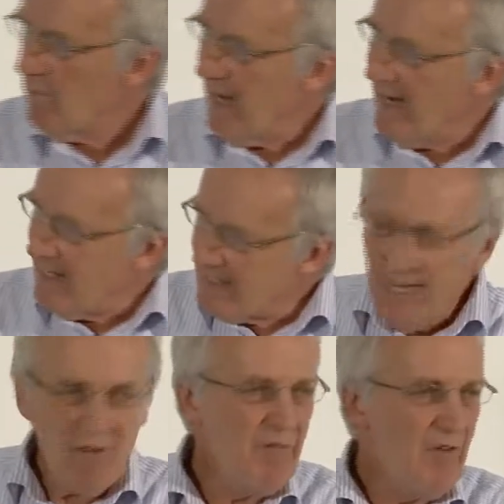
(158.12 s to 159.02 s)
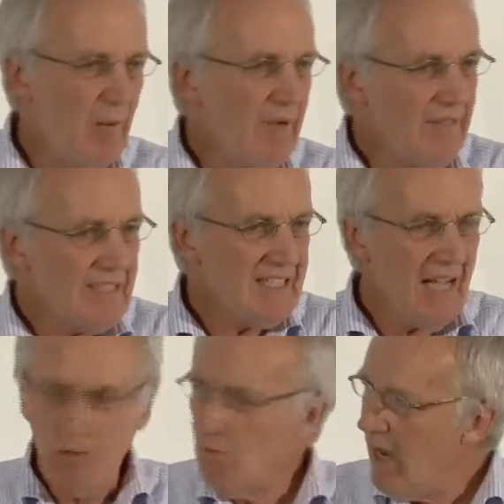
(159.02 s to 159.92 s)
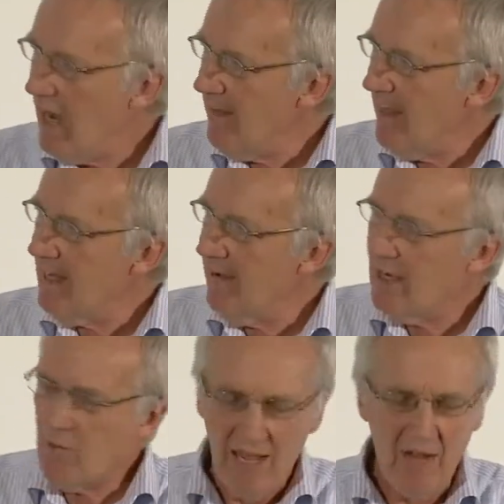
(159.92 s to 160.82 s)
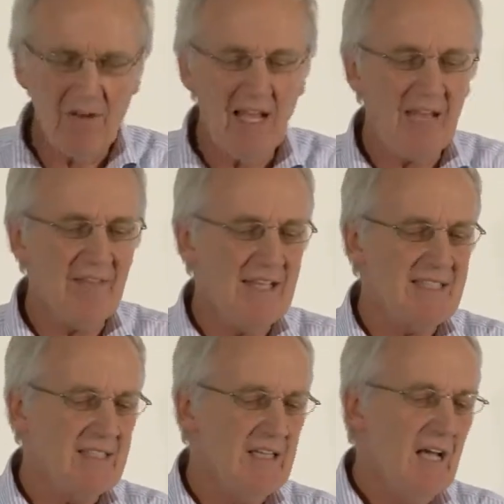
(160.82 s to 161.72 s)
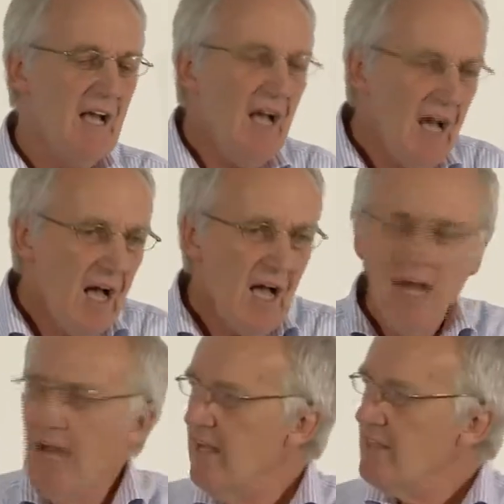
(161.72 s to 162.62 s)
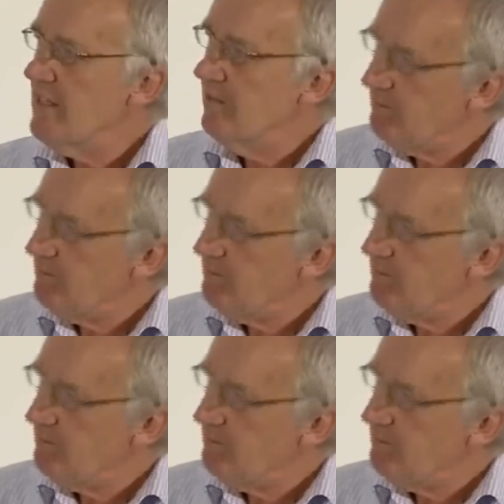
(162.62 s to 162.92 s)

planets come from and the sun? Why are they going around like this? And